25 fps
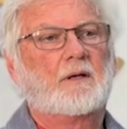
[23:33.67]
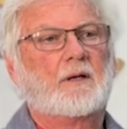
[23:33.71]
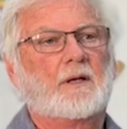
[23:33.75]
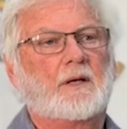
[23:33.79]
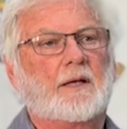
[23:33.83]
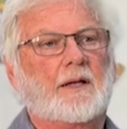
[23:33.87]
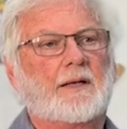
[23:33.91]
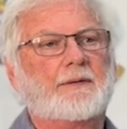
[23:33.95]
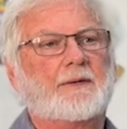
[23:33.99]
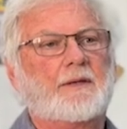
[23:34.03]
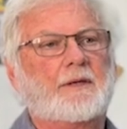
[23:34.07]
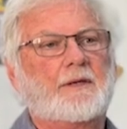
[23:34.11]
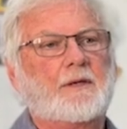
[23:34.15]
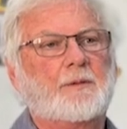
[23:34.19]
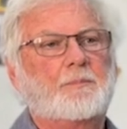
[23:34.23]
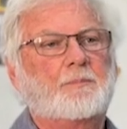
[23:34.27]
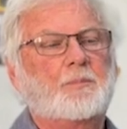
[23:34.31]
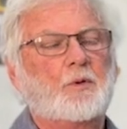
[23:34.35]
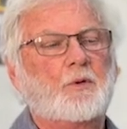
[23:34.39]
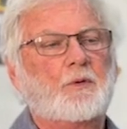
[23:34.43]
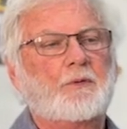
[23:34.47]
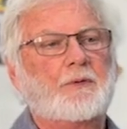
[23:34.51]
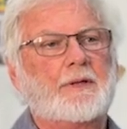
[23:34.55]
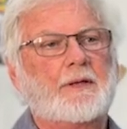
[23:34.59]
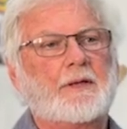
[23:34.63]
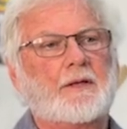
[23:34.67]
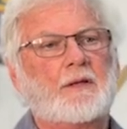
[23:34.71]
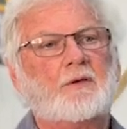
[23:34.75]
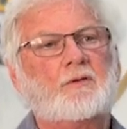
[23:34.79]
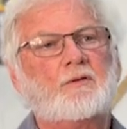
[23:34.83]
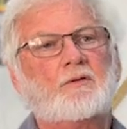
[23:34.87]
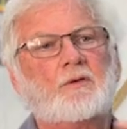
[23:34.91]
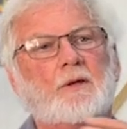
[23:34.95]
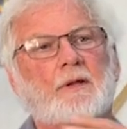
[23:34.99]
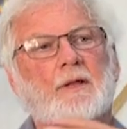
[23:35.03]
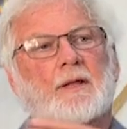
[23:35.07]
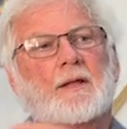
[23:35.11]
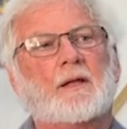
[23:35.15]
and then you pull the
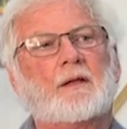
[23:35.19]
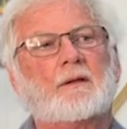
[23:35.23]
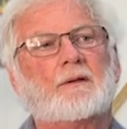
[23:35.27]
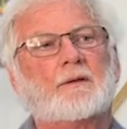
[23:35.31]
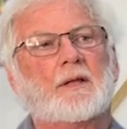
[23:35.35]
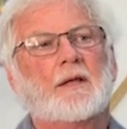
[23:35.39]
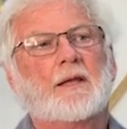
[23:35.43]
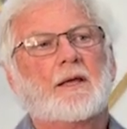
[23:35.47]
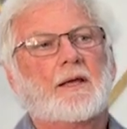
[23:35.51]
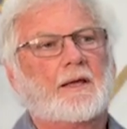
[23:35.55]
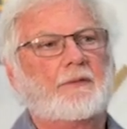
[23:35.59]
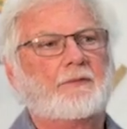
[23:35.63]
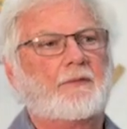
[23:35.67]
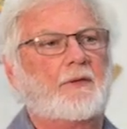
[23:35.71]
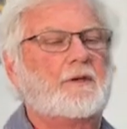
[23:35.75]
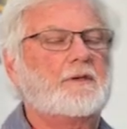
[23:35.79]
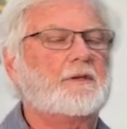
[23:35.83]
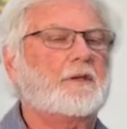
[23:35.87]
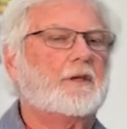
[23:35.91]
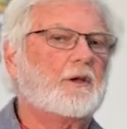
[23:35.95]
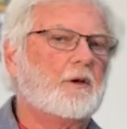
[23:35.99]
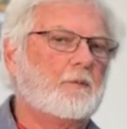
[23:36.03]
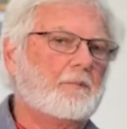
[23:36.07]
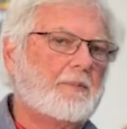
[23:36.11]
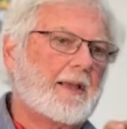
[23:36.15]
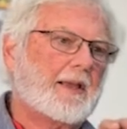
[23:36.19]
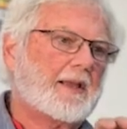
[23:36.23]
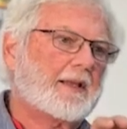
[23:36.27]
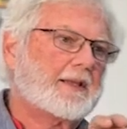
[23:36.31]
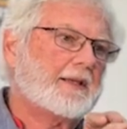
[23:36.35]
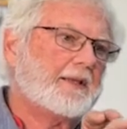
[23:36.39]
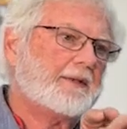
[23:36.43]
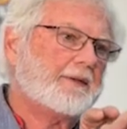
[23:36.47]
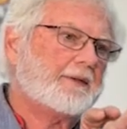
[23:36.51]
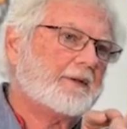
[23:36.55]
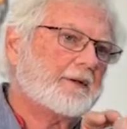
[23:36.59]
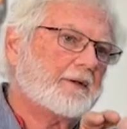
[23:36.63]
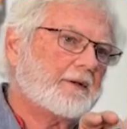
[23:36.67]
engine out, and then you go back
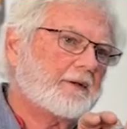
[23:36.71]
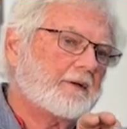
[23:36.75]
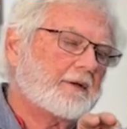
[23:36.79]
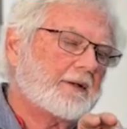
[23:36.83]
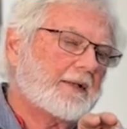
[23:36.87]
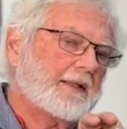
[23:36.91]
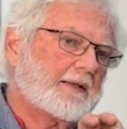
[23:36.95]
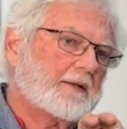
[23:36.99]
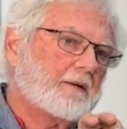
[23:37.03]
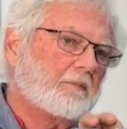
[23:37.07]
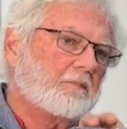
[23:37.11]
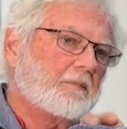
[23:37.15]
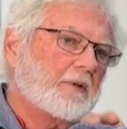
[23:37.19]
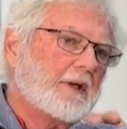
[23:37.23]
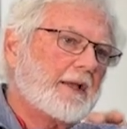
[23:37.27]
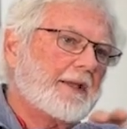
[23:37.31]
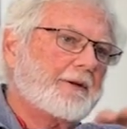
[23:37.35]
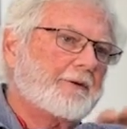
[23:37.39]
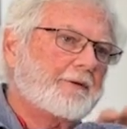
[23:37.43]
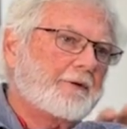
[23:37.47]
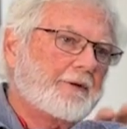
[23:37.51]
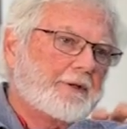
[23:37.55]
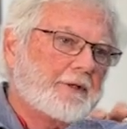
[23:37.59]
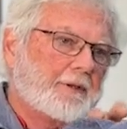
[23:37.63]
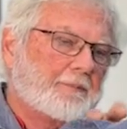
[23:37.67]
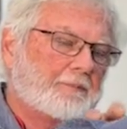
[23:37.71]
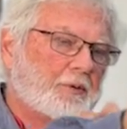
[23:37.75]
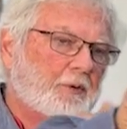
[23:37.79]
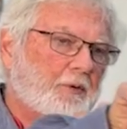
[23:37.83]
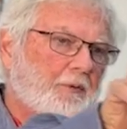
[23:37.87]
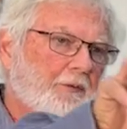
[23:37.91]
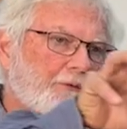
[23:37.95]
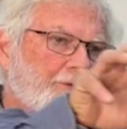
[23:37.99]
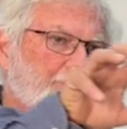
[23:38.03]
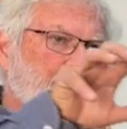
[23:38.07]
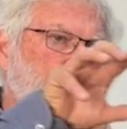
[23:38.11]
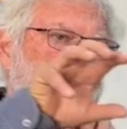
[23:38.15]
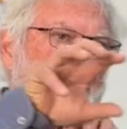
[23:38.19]
in there like a miner and you pull
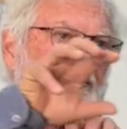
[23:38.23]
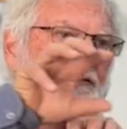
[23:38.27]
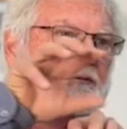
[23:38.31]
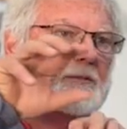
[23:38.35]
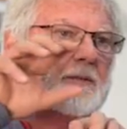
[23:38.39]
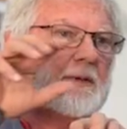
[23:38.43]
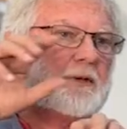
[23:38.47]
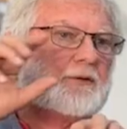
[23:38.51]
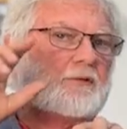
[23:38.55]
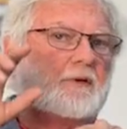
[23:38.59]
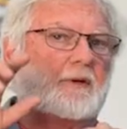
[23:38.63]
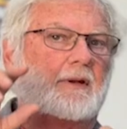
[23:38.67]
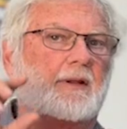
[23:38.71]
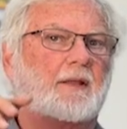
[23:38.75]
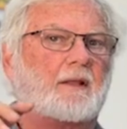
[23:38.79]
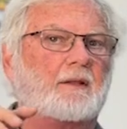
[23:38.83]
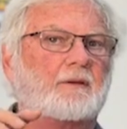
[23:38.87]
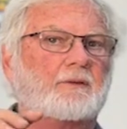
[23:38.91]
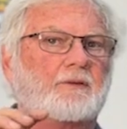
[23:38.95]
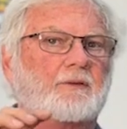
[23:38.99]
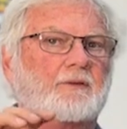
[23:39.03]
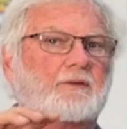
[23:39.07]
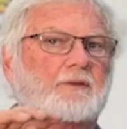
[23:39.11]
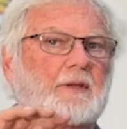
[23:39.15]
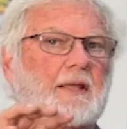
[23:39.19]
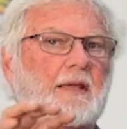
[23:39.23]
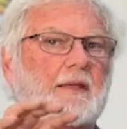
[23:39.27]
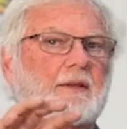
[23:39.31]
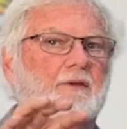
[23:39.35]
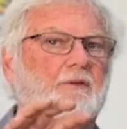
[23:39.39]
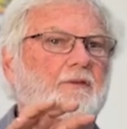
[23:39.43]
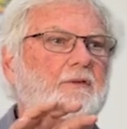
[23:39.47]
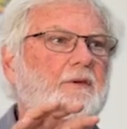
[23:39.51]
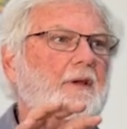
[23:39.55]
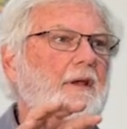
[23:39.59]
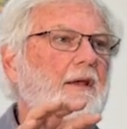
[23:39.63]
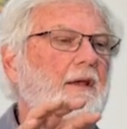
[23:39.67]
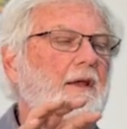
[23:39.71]
the transmission out. It's kind of
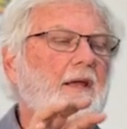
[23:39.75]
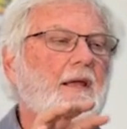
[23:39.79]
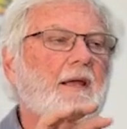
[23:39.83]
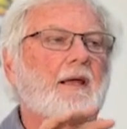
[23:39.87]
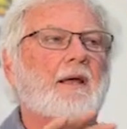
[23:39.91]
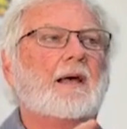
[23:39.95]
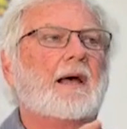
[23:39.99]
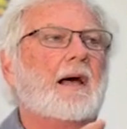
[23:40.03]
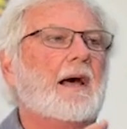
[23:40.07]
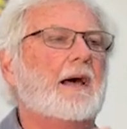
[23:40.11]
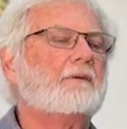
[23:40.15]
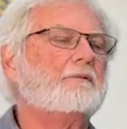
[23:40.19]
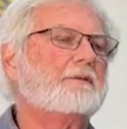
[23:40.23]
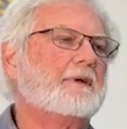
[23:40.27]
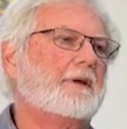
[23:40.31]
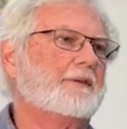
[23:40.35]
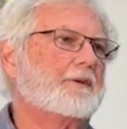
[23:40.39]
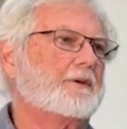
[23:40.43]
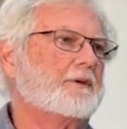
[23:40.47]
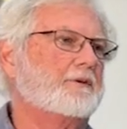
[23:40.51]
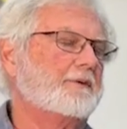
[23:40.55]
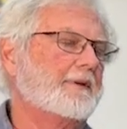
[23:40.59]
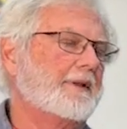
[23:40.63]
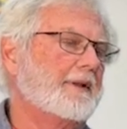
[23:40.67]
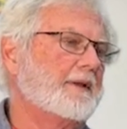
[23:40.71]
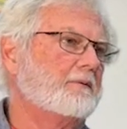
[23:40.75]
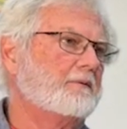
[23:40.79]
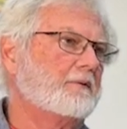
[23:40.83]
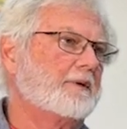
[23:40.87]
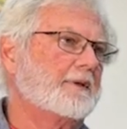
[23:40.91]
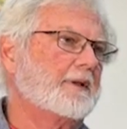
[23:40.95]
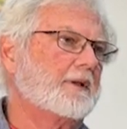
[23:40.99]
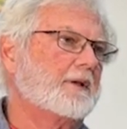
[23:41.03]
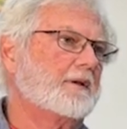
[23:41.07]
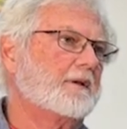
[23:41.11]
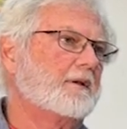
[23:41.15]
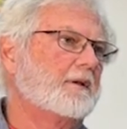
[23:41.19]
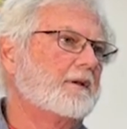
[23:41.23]
scary. I'd rather go down
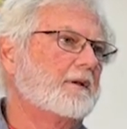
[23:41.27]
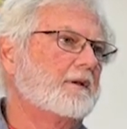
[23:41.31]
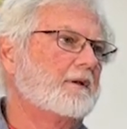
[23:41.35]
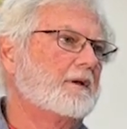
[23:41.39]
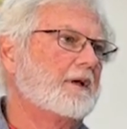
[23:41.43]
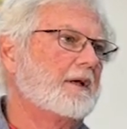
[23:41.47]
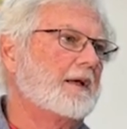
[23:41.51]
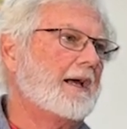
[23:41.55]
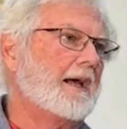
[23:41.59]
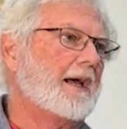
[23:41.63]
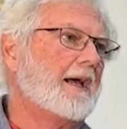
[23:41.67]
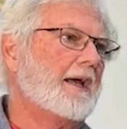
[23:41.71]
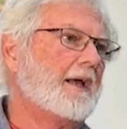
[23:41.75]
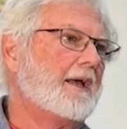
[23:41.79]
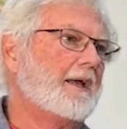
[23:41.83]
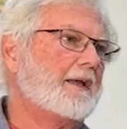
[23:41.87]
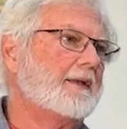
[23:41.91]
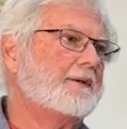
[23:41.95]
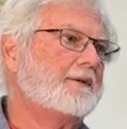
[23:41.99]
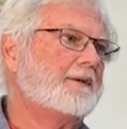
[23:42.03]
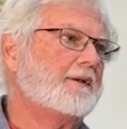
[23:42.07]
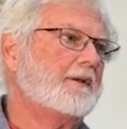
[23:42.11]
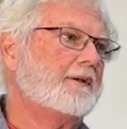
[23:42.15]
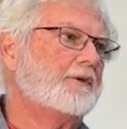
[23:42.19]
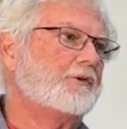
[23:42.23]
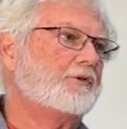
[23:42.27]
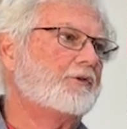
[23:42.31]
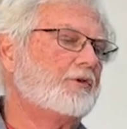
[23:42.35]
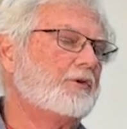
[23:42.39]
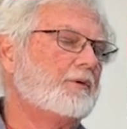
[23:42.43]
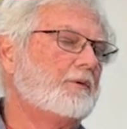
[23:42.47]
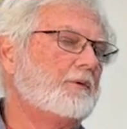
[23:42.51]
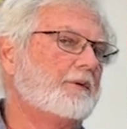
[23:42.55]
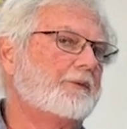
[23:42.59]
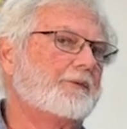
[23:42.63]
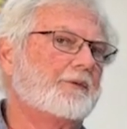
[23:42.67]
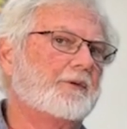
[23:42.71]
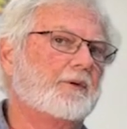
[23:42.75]
with it. I did
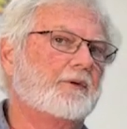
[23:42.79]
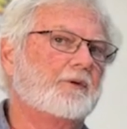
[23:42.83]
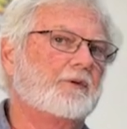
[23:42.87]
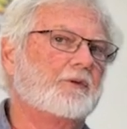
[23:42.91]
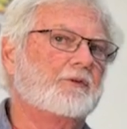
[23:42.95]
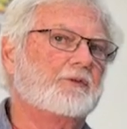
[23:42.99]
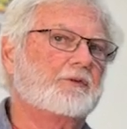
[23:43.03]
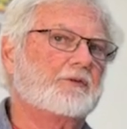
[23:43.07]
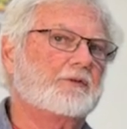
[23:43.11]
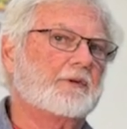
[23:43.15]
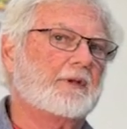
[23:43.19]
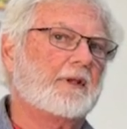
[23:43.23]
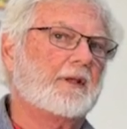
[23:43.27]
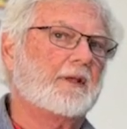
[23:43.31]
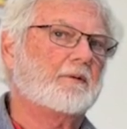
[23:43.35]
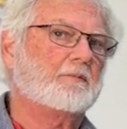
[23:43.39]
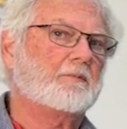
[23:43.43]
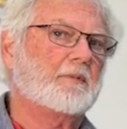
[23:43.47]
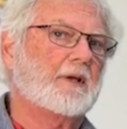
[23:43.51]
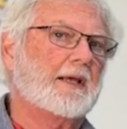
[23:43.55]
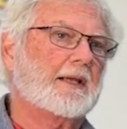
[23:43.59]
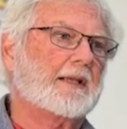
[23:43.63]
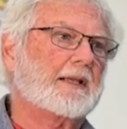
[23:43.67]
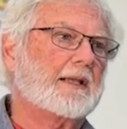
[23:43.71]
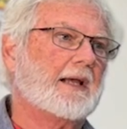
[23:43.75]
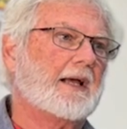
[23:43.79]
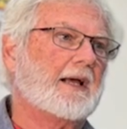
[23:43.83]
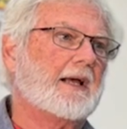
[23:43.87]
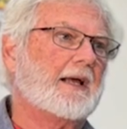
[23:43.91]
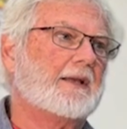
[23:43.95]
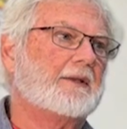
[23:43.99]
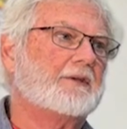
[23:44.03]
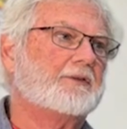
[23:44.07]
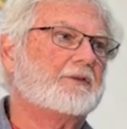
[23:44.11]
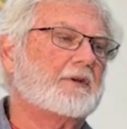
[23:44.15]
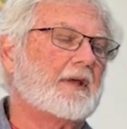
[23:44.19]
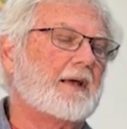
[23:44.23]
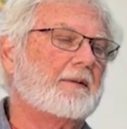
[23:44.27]
2 of those, and my
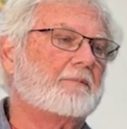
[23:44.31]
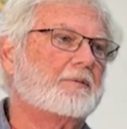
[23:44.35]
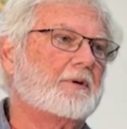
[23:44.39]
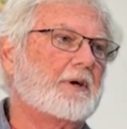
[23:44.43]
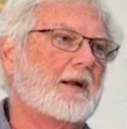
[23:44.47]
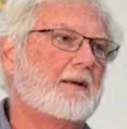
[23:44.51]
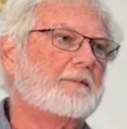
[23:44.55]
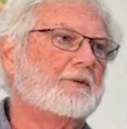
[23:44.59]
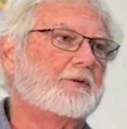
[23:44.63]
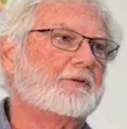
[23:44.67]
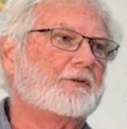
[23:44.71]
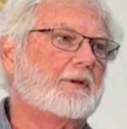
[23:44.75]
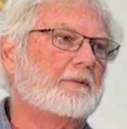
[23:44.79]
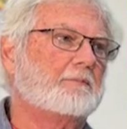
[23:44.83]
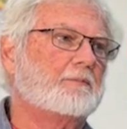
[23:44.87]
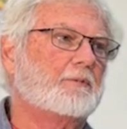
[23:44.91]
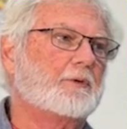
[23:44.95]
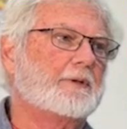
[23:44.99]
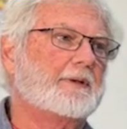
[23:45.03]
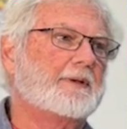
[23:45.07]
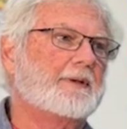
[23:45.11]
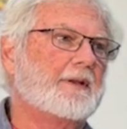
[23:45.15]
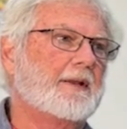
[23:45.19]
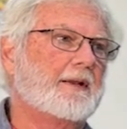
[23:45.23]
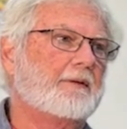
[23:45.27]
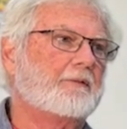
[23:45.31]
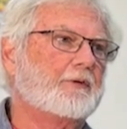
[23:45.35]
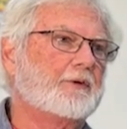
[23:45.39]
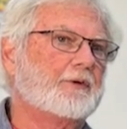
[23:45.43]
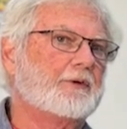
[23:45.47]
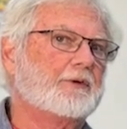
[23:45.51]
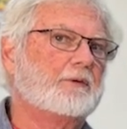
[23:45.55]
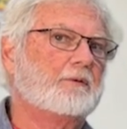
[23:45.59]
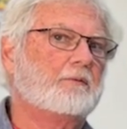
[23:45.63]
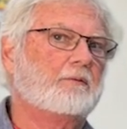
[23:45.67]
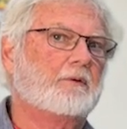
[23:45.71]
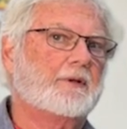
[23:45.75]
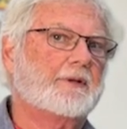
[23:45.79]
guys, I promised them we'd never
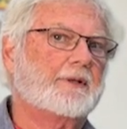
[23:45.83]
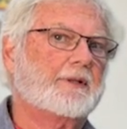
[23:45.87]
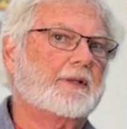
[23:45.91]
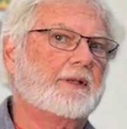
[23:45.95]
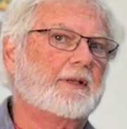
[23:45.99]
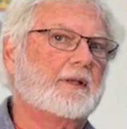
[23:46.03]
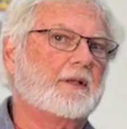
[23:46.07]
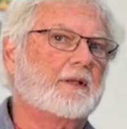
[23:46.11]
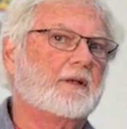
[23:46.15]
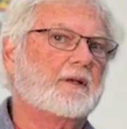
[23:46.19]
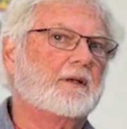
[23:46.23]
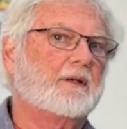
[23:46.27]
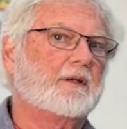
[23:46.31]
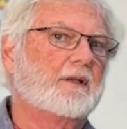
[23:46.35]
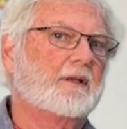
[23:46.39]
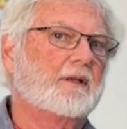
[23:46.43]
do one again.